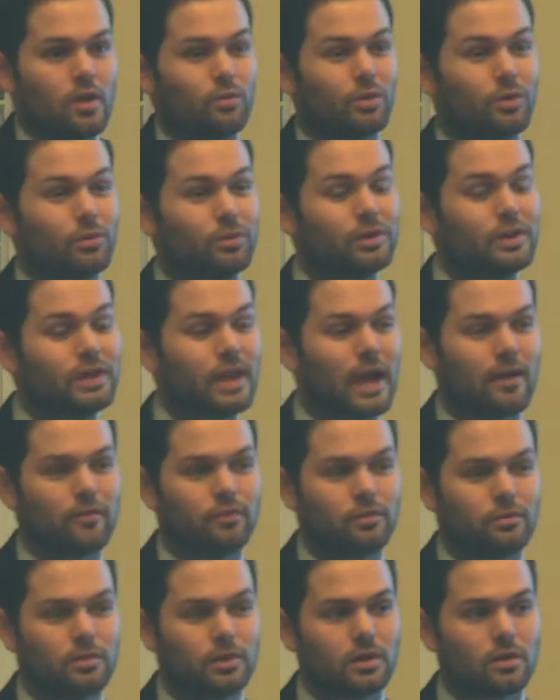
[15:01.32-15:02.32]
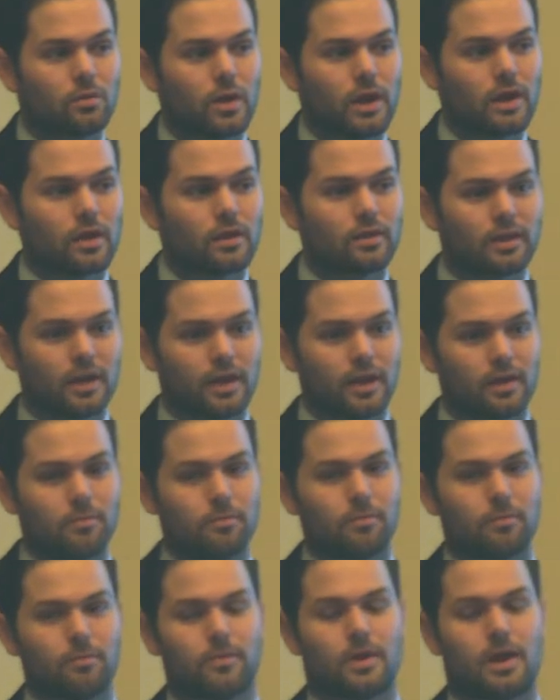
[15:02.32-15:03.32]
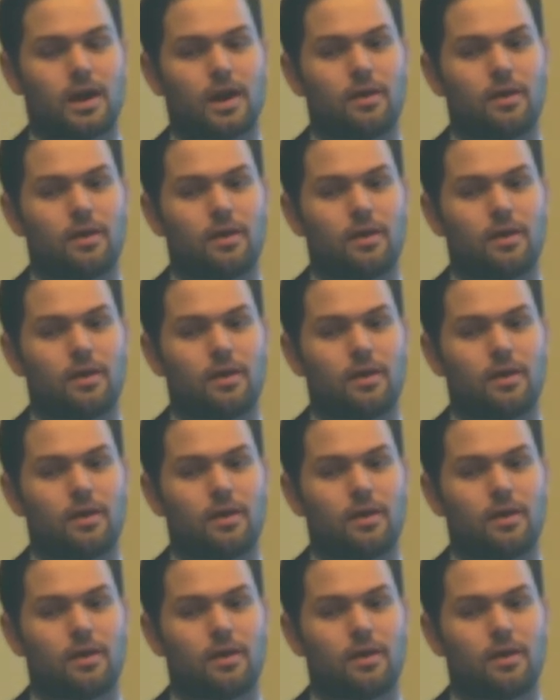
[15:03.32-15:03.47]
we really have to be aware that